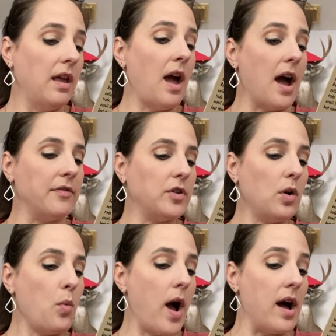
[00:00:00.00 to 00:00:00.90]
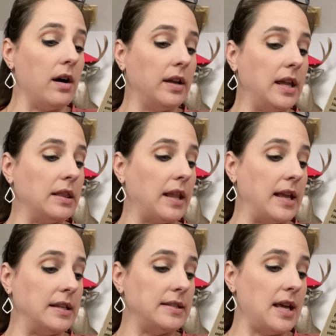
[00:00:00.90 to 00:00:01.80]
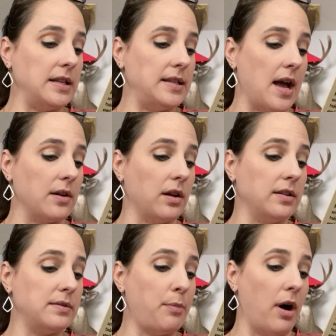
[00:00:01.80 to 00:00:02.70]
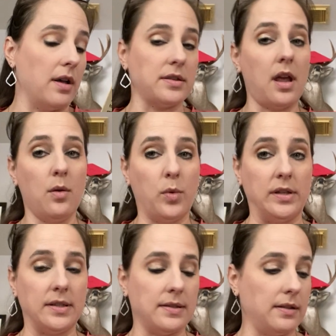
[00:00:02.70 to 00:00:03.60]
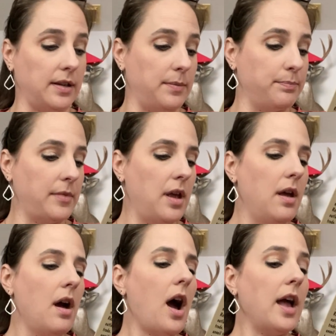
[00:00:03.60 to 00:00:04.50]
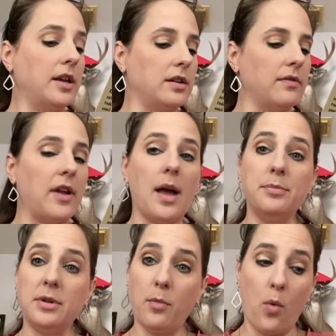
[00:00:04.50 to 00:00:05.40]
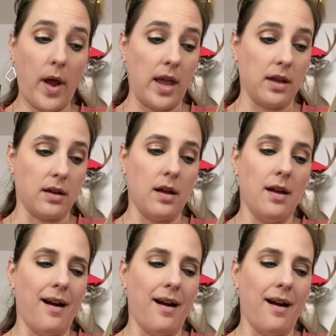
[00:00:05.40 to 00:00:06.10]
After a while, he laid his head down on his paws and went to sleep. I could have kept him awake.